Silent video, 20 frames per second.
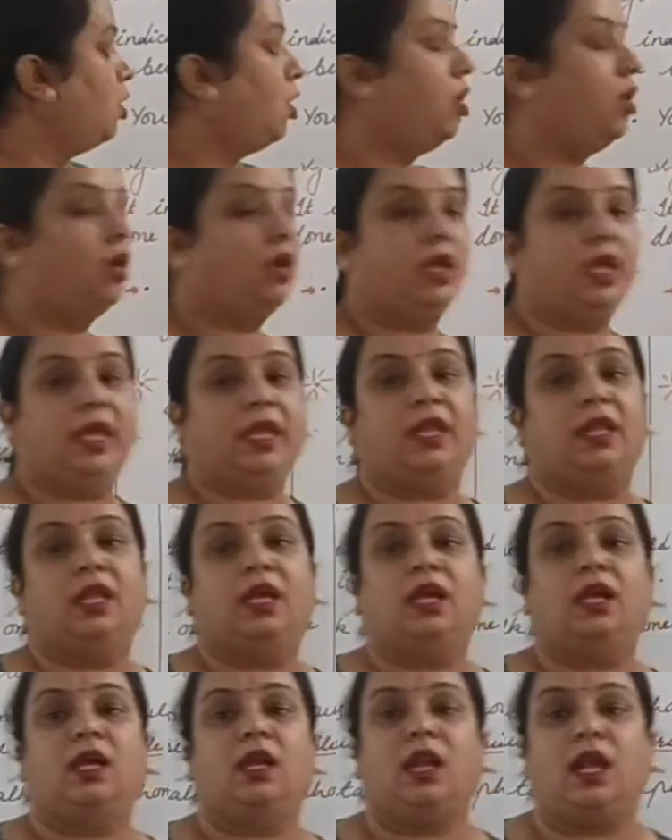talk in
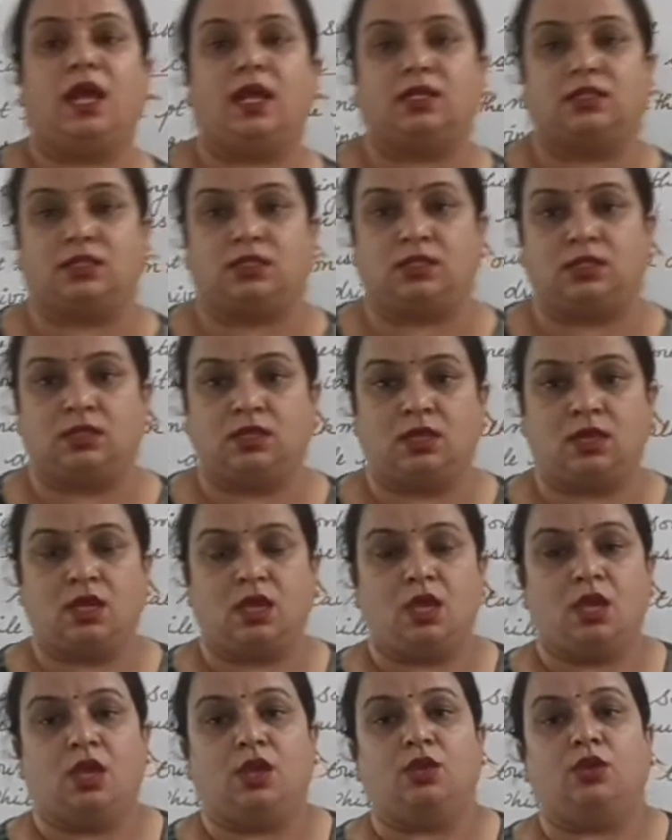a class.
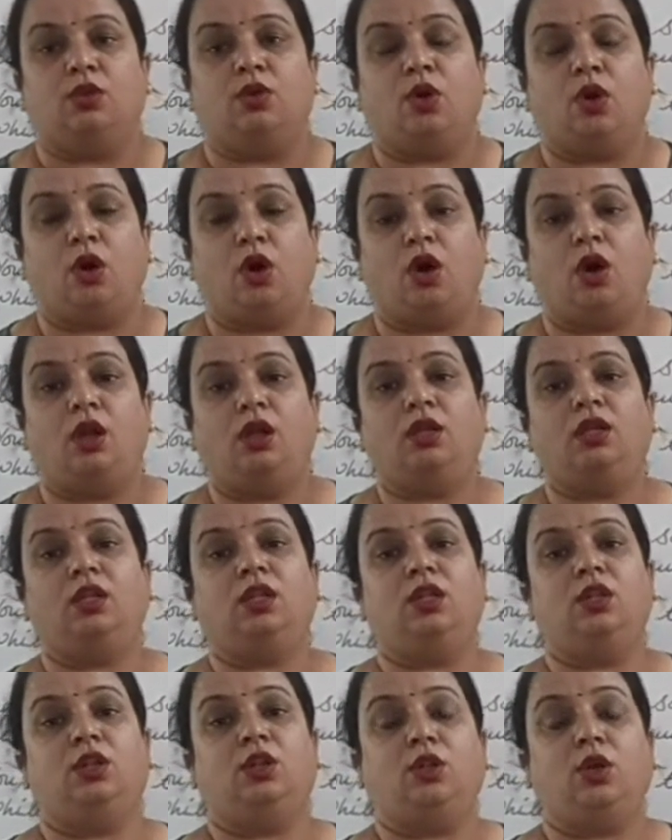You
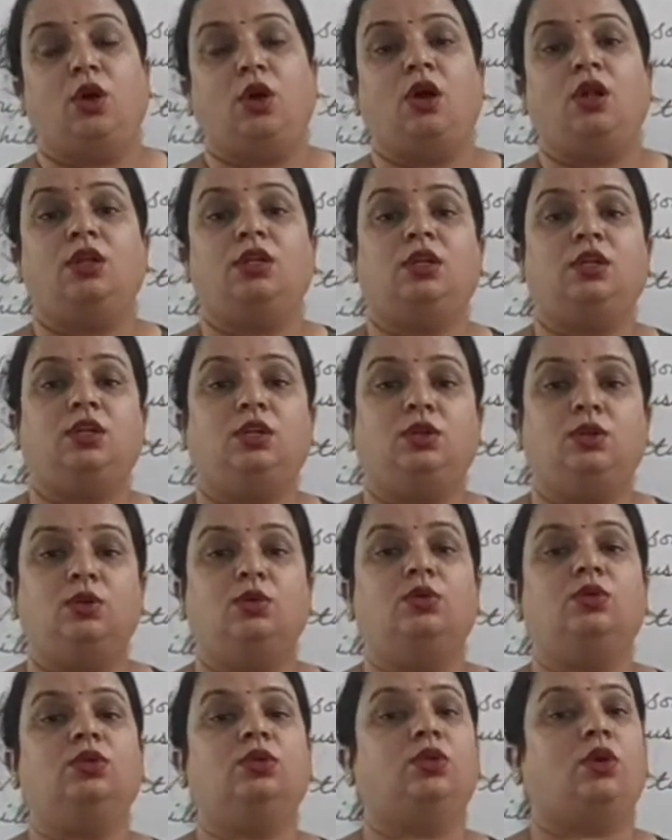ought not
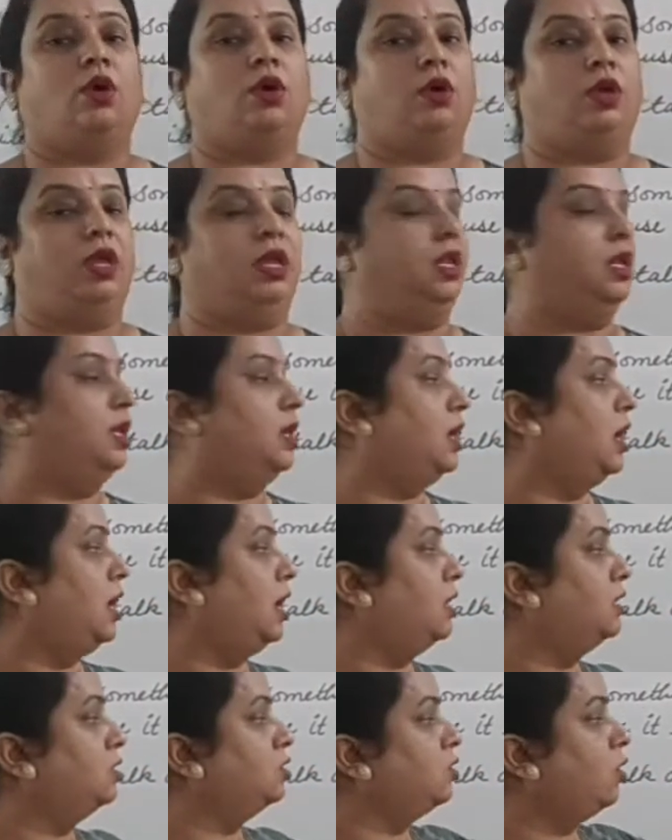to talk in
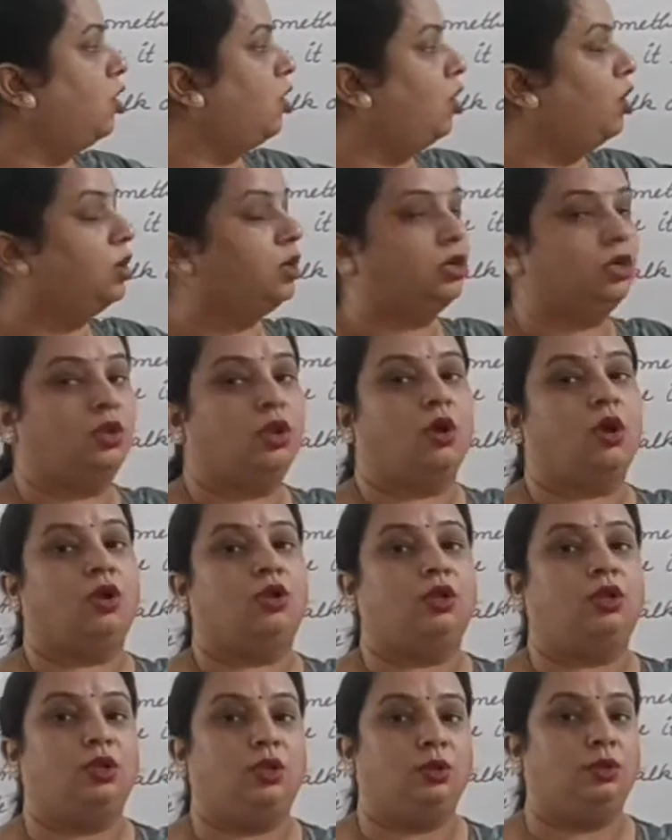class, ought
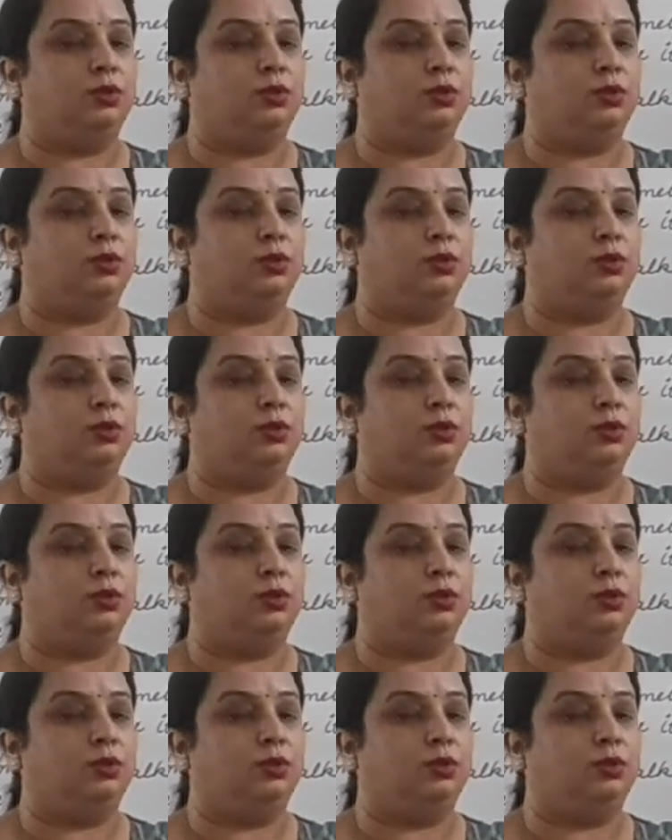not